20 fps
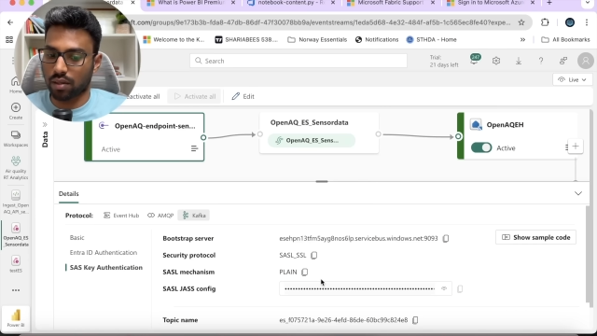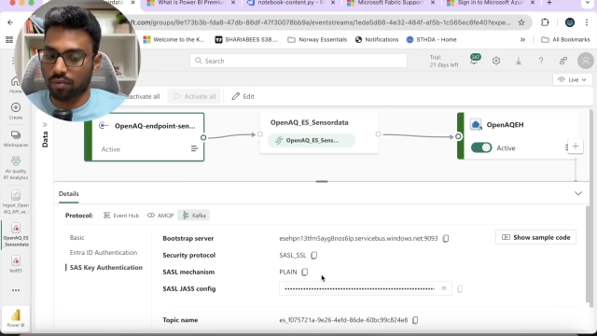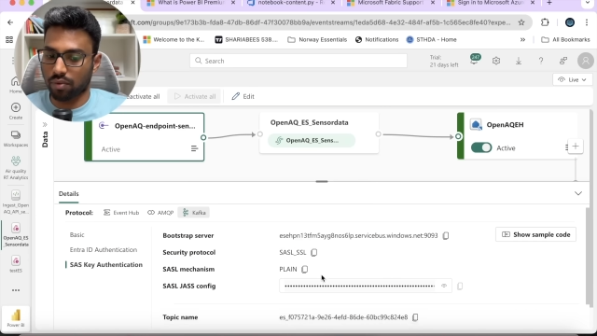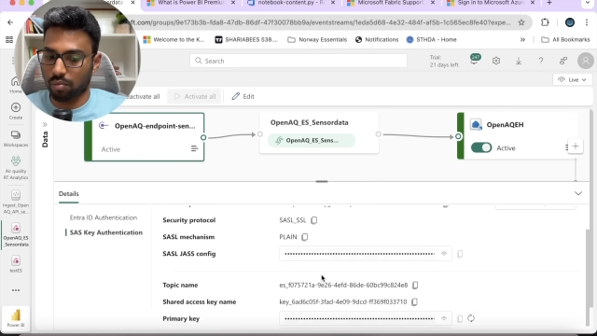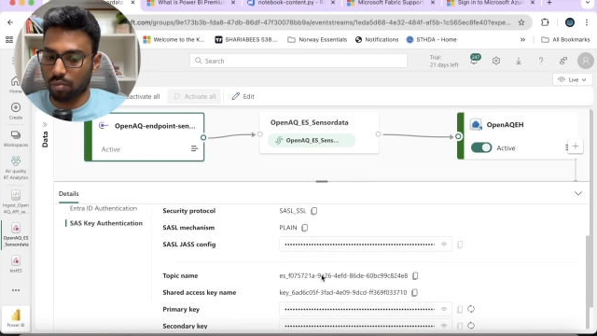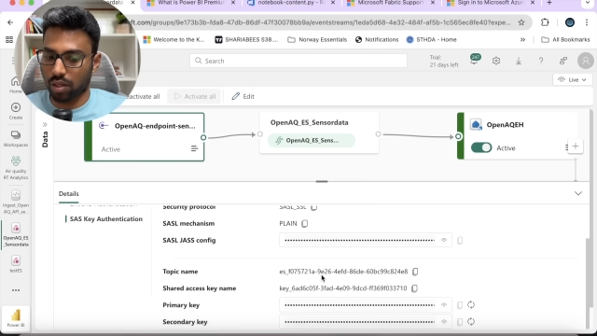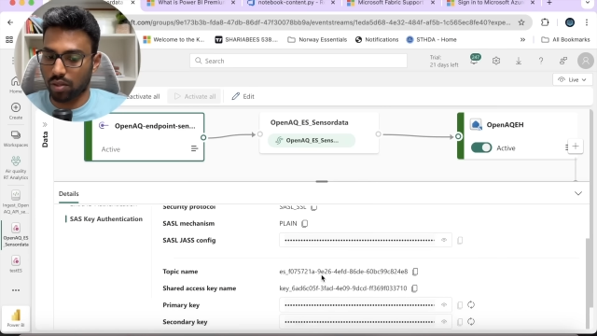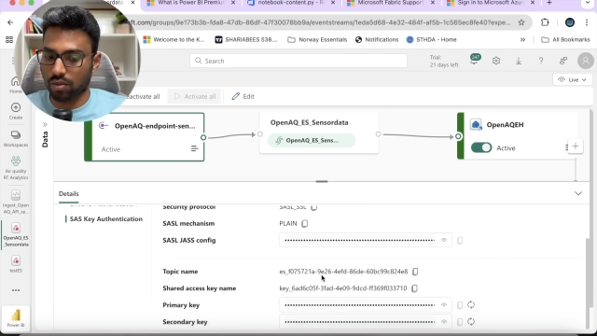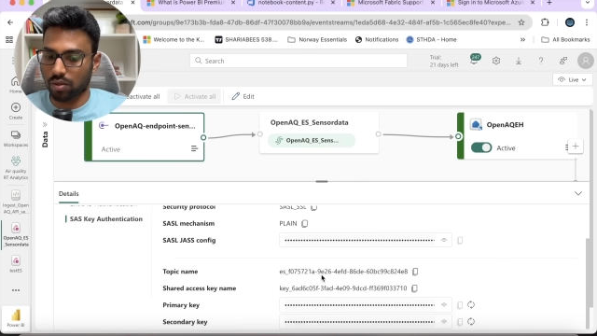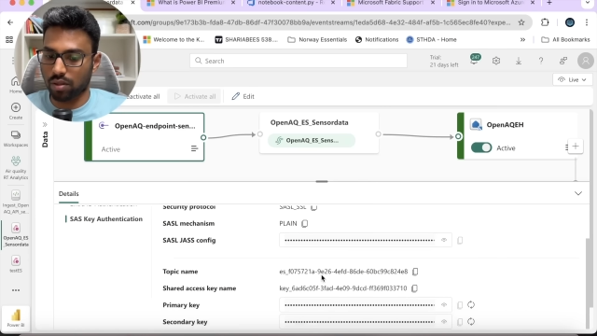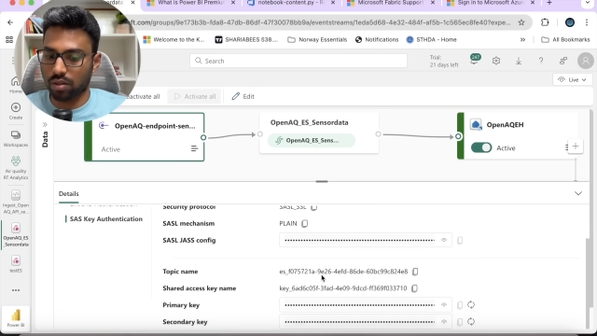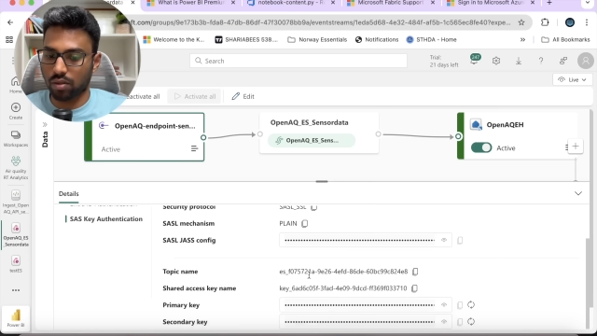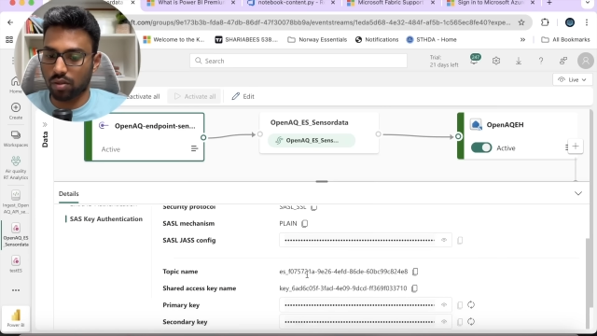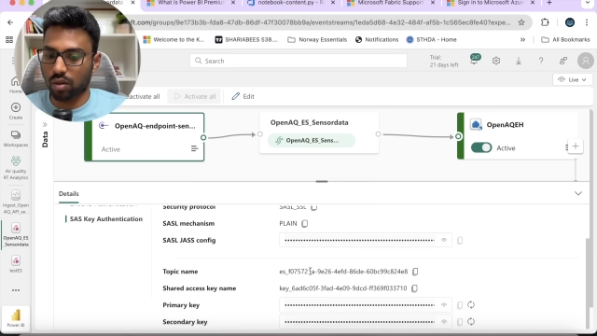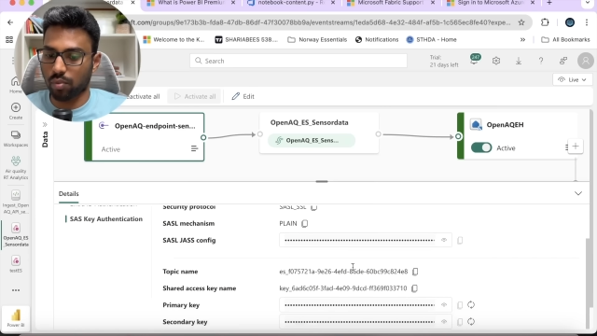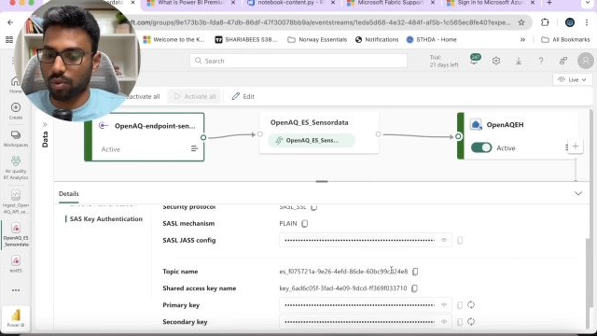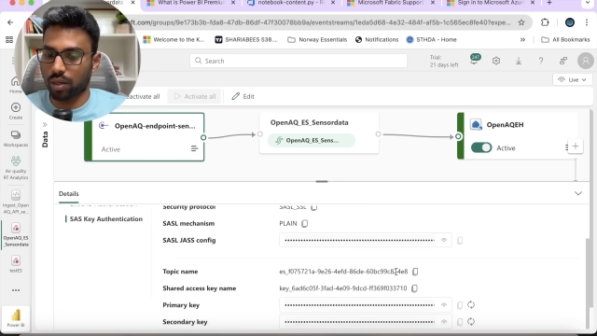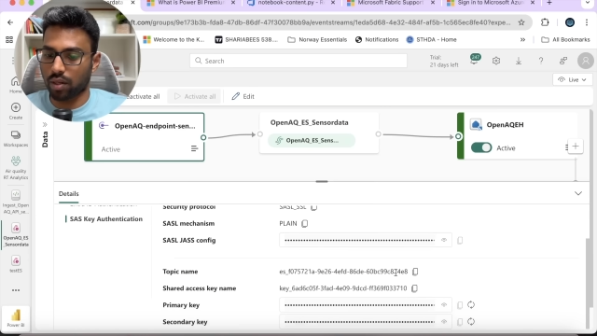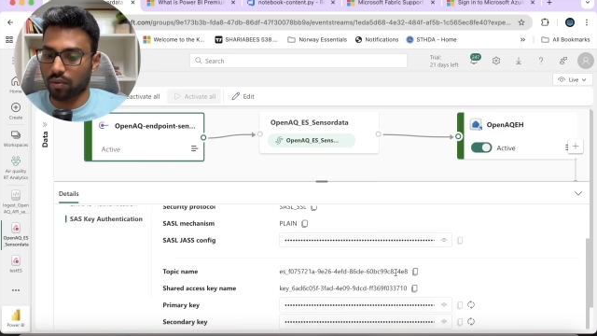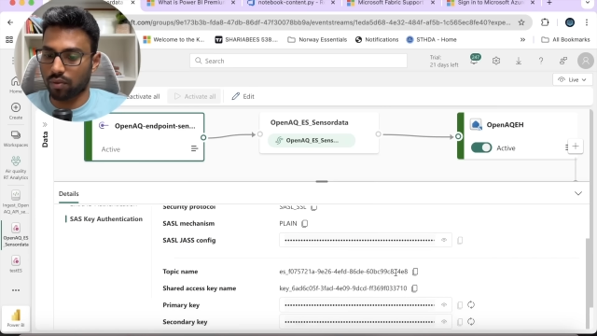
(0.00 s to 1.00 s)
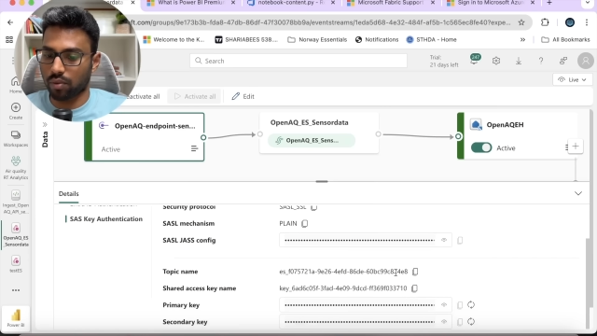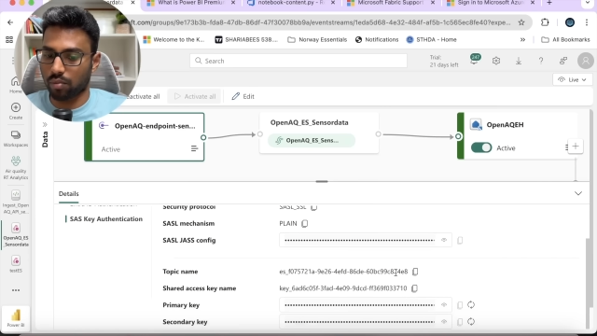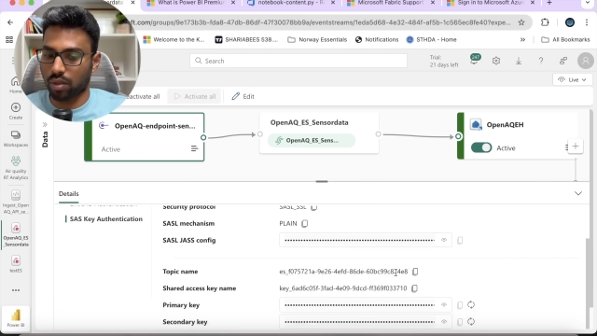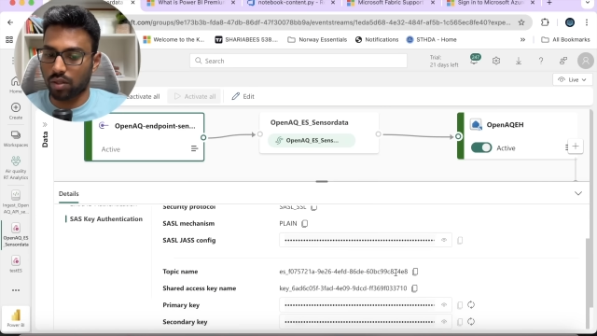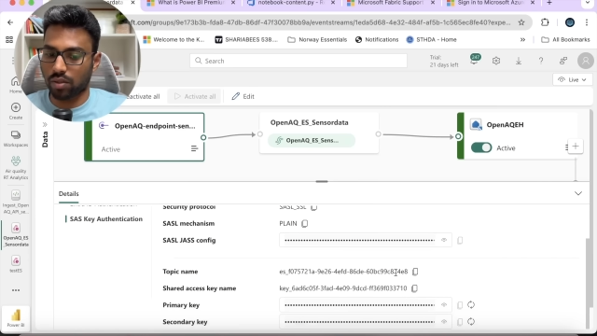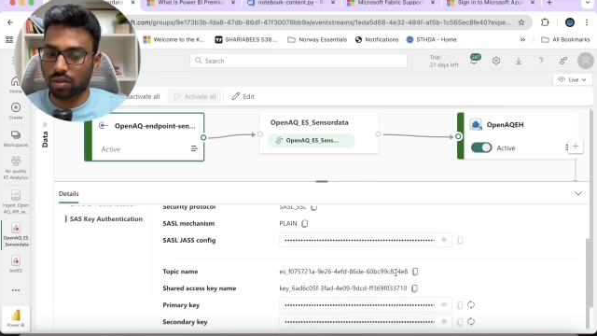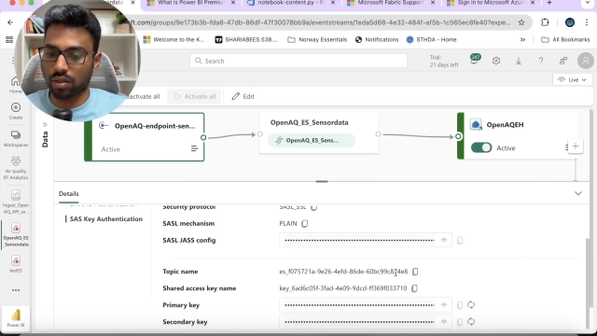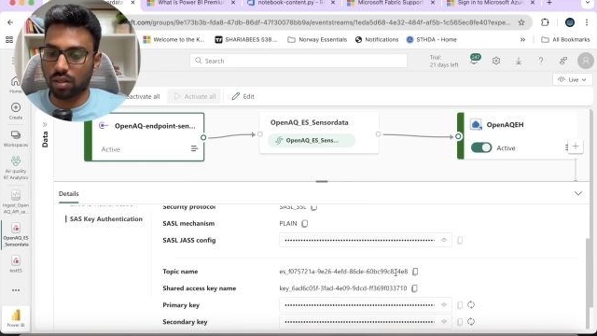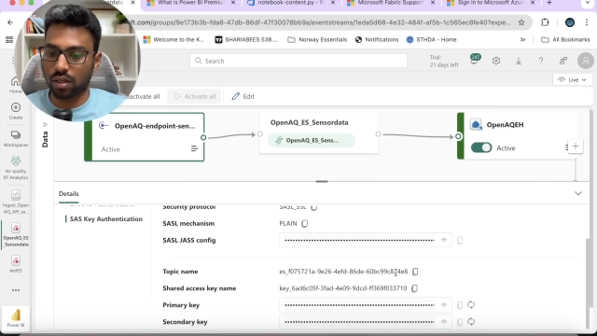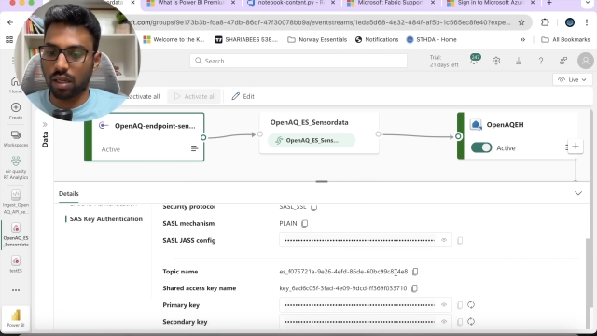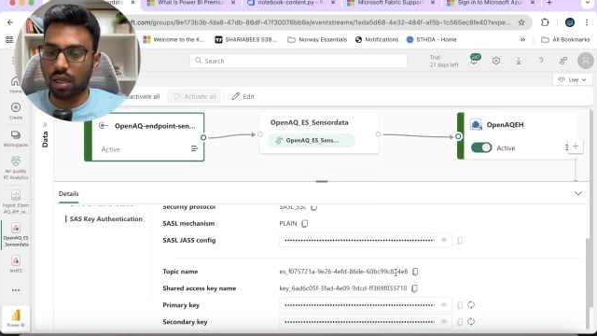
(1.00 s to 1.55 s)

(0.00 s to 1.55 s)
information, topic information,